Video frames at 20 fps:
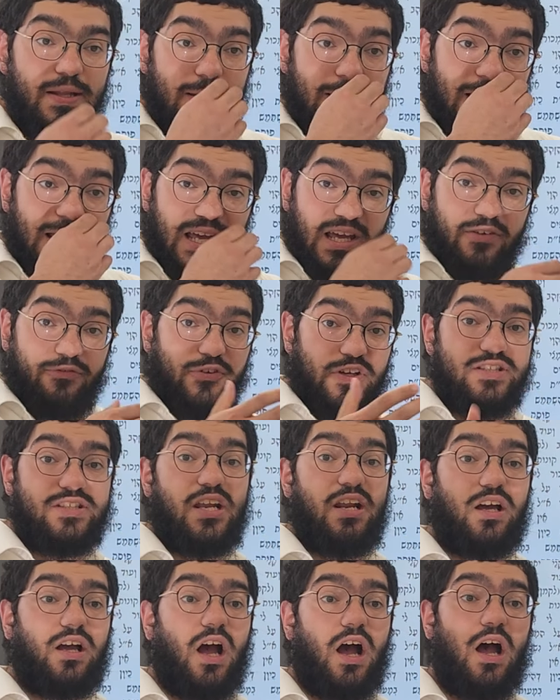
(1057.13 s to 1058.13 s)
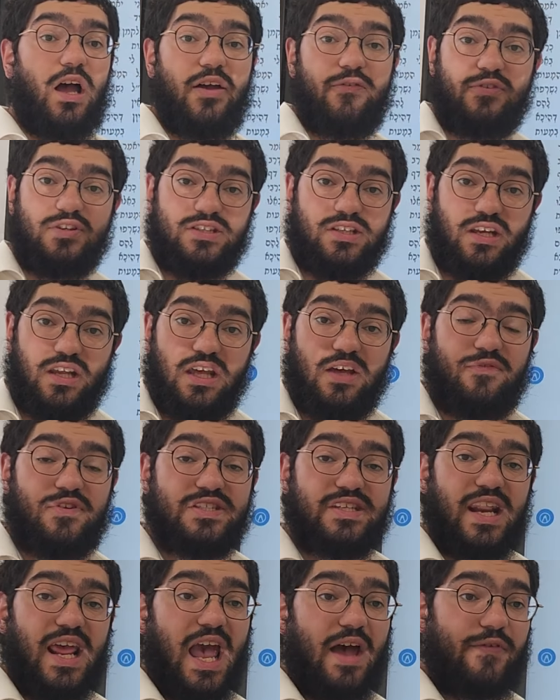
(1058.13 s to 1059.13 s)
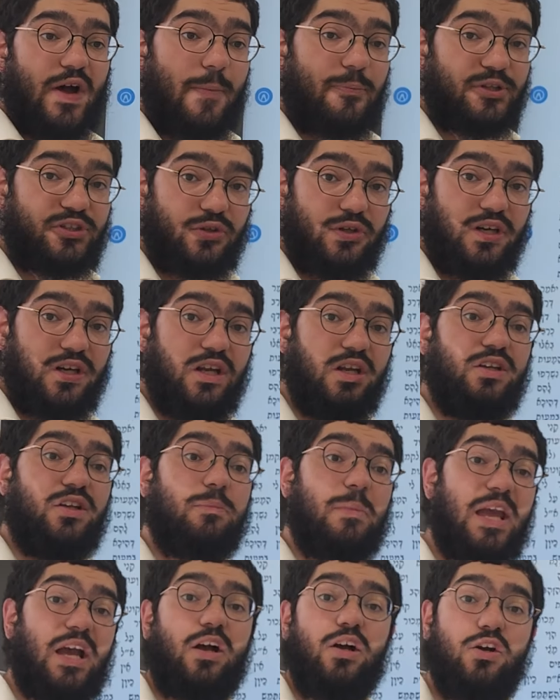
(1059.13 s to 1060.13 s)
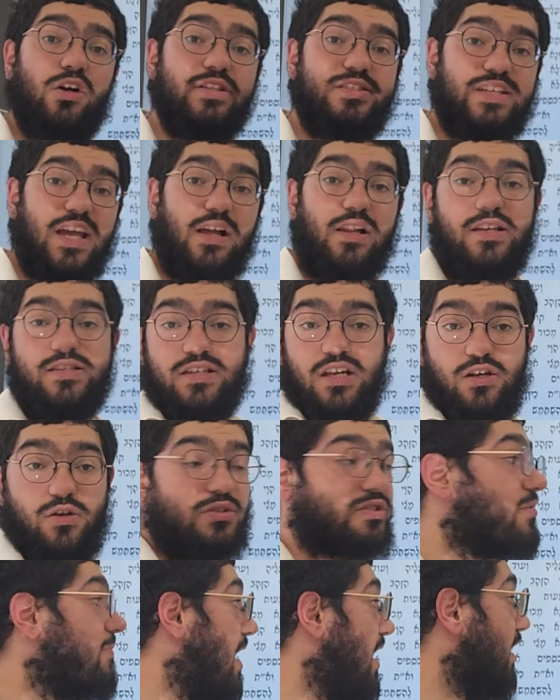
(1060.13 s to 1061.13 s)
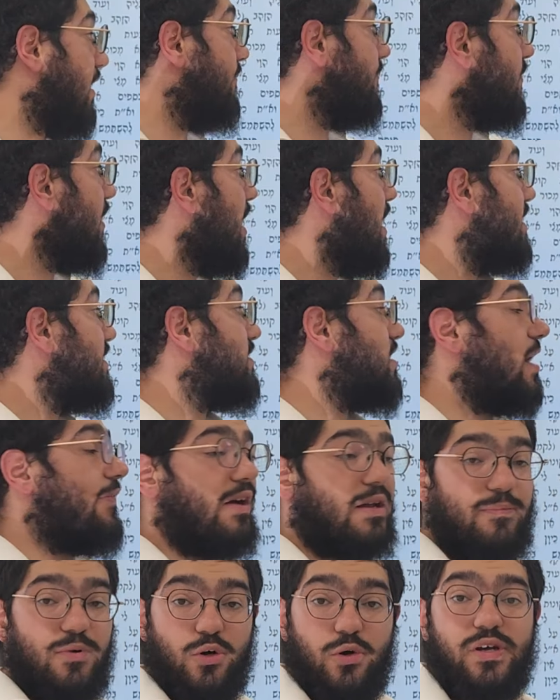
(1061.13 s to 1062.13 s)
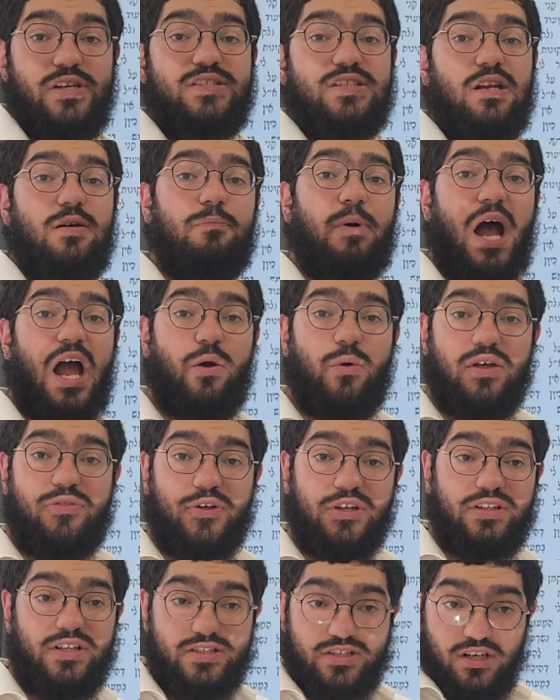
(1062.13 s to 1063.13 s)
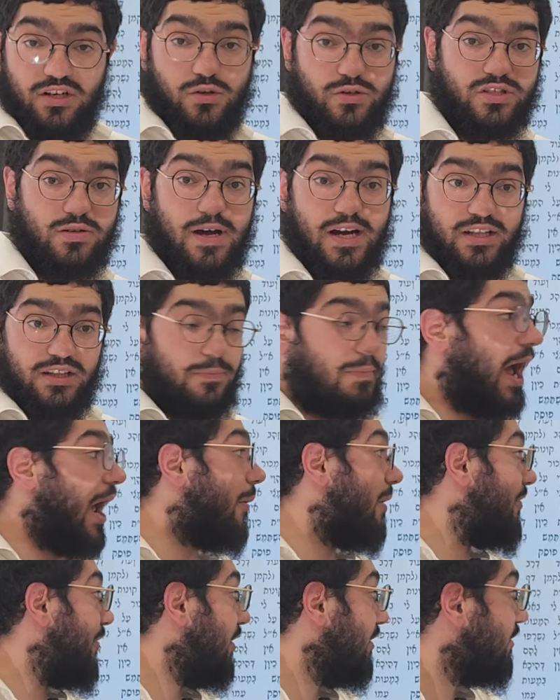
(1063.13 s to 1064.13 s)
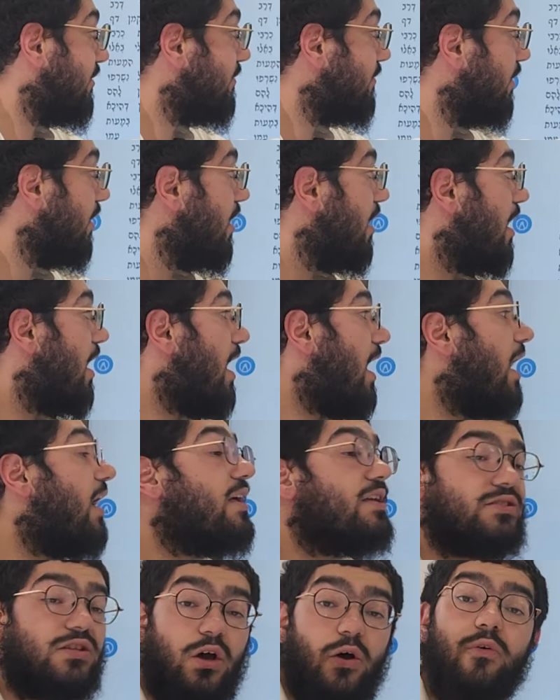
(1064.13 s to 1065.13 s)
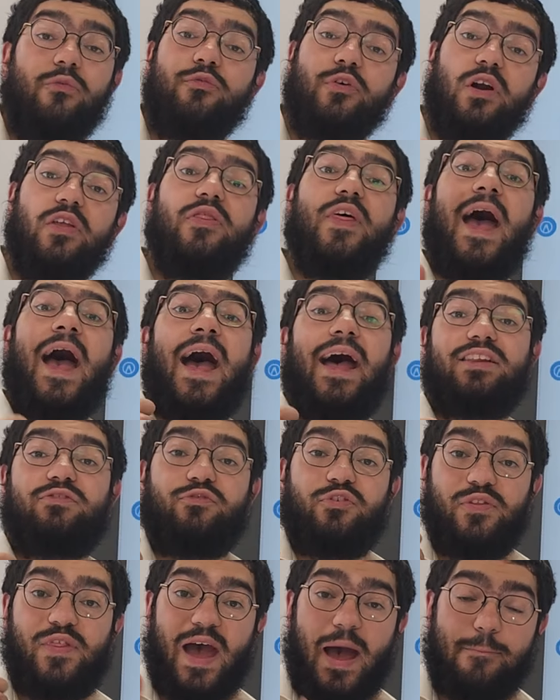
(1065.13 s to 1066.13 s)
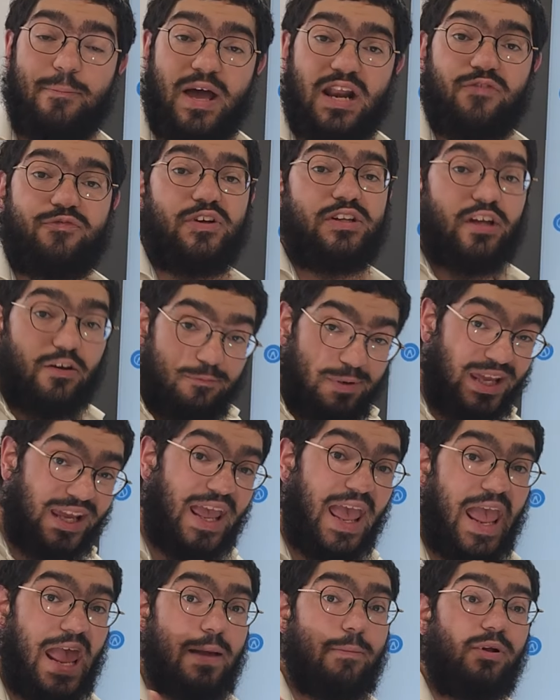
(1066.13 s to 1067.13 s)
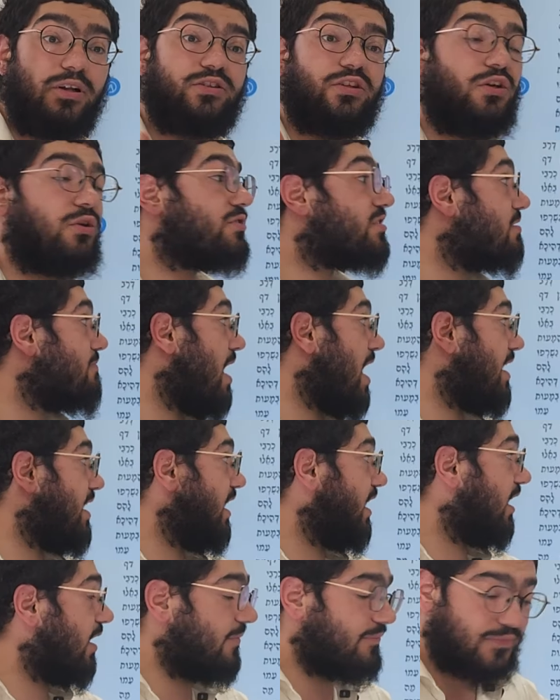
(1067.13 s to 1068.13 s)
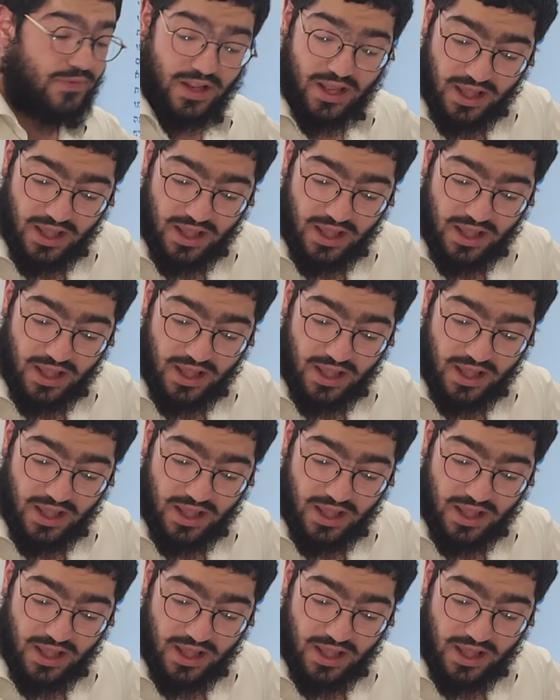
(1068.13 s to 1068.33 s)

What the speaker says: if he's going to have opportunity to make a good sale, he's going to use the money. Zavanbu, he's going to buy with it. He's going to use the money to buy with it. So for that benefit of being able to use the money,